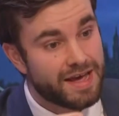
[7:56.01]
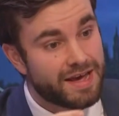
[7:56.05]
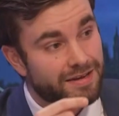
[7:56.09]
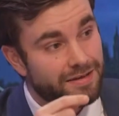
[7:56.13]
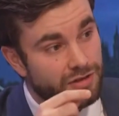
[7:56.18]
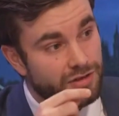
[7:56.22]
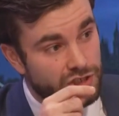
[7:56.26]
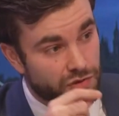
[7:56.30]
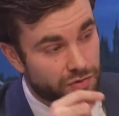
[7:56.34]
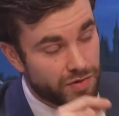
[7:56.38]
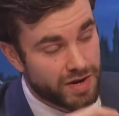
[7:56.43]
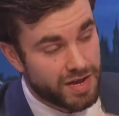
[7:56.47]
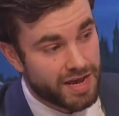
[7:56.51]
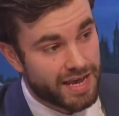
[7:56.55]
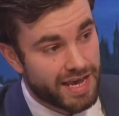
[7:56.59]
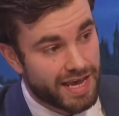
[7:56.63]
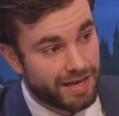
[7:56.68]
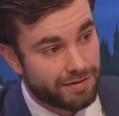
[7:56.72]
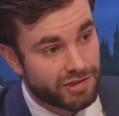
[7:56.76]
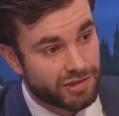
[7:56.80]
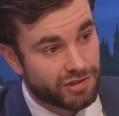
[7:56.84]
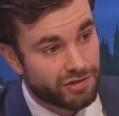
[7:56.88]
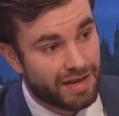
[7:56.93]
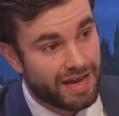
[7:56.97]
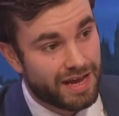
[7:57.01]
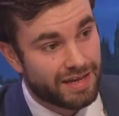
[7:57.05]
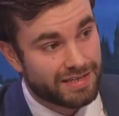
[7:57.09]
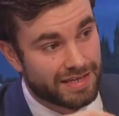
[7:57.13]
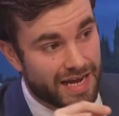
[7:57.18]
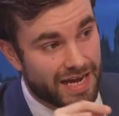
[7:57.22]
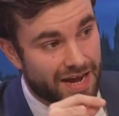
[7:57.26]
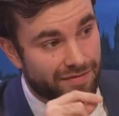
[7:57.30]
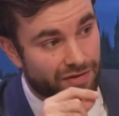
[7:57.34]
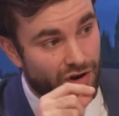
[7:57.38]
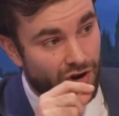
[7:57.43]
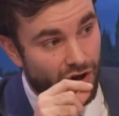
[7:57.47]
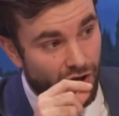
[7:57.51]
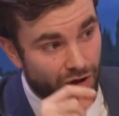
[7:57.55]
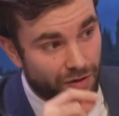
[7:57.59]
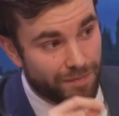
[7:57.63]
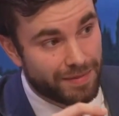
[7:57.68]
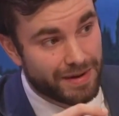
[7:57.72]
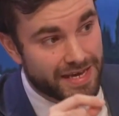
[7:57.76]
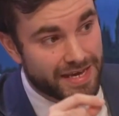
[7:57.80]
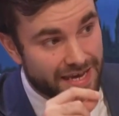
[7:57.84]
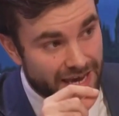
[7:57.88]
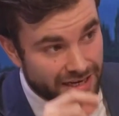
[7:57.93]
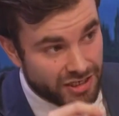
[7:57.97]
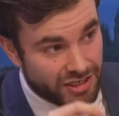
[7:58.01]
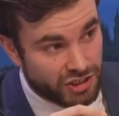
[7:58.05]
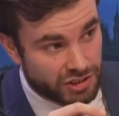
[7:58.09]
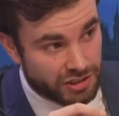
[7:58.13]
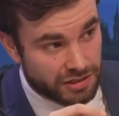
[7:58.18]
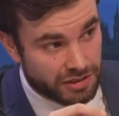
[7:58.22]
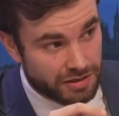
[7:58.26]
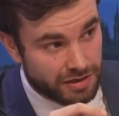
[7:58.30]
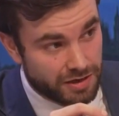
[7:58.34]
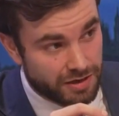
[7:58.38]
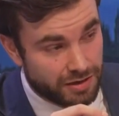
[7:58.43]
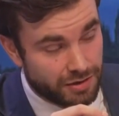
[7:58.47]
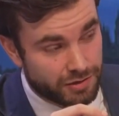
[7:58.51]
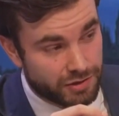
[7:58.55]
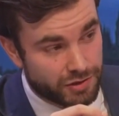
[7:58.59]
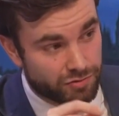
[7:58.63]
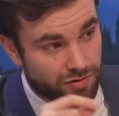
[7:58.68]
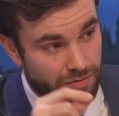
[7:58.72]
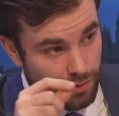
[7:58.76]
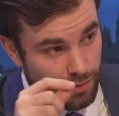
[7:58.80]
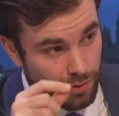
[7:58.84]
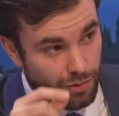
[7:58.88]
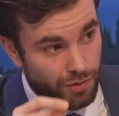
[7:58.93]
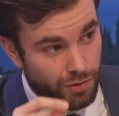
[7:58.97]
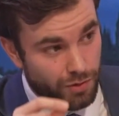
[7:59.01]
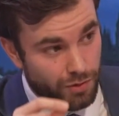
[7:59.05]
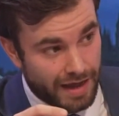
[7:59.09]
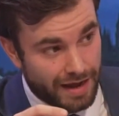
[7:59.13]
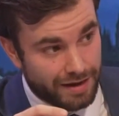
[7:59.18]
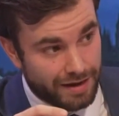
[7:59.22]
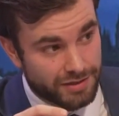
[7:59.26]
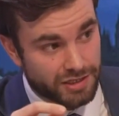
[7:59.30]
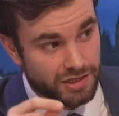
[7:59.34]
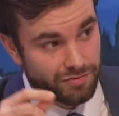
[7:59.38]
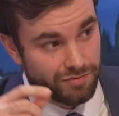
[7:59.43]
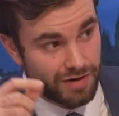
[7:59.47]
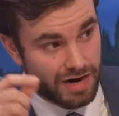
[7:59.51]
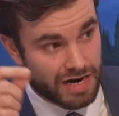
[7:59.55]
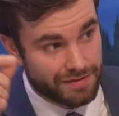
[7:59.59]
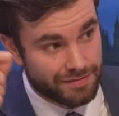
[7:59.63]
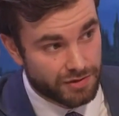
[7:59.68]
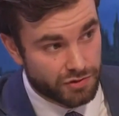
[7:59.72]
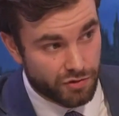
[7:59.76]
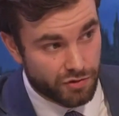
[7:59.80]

the Sharia Council has to have an obligation to report that to the relevant